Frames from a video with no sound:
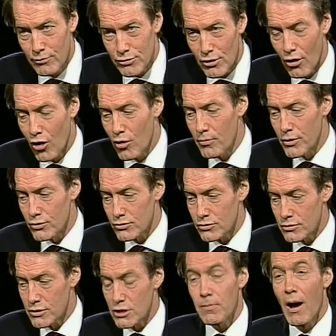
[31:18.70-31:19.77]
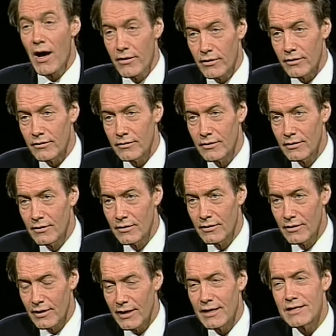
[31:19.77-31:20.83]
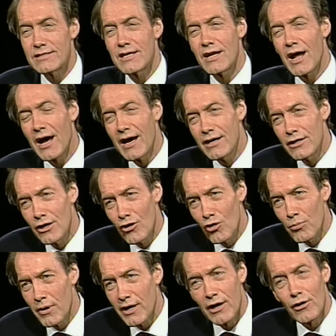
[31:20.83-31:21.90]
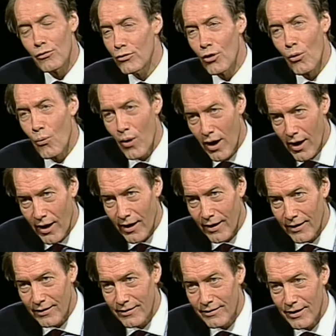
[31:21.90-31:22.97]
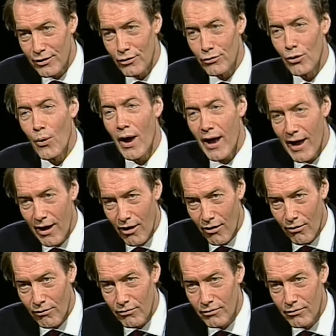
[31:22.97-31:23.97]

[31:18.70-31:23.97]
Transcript: he was almost despondent, mm. and he said, "I know, but I don't know why." I don't know how.